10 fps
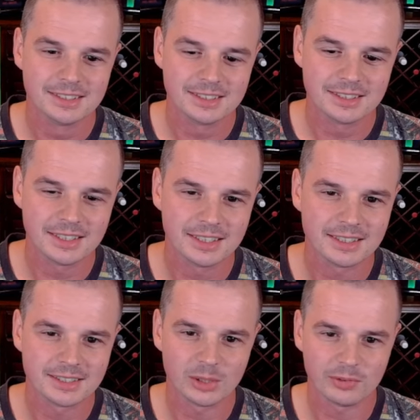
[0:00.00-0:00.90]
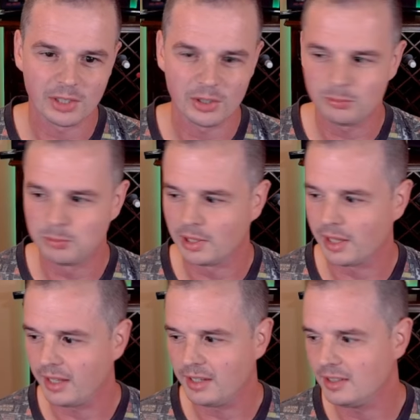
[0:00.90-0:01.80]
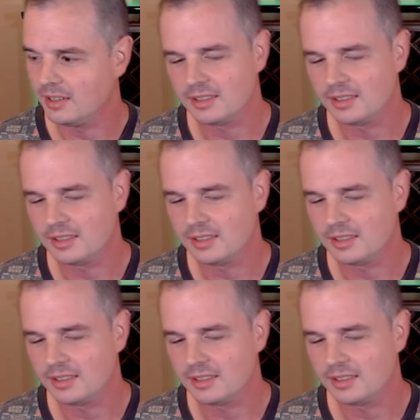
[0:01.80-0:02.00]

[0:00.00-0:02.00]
So if they don't play